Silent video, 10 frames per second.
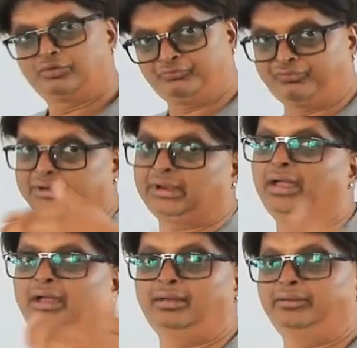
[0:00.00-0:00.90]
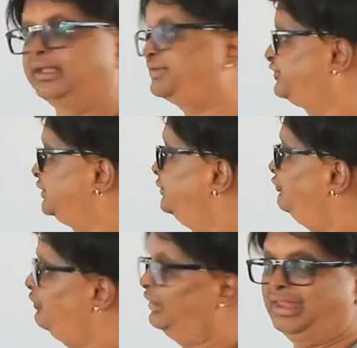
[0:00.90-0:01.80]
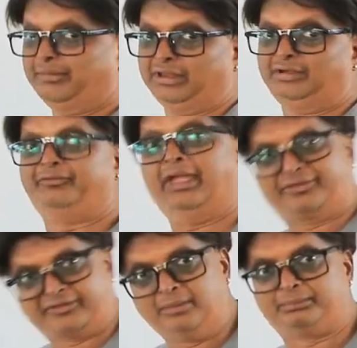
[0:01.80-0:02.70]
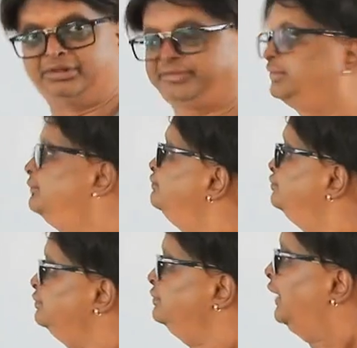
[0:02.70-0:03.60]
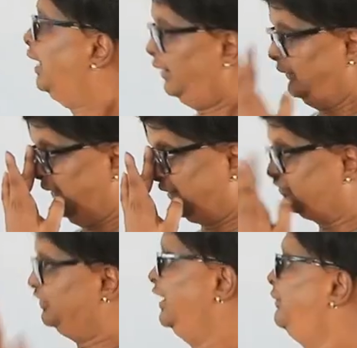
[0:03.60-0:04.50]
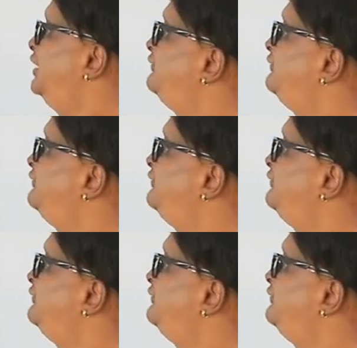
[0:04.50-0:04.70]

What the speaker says: for next level of examples. Next level of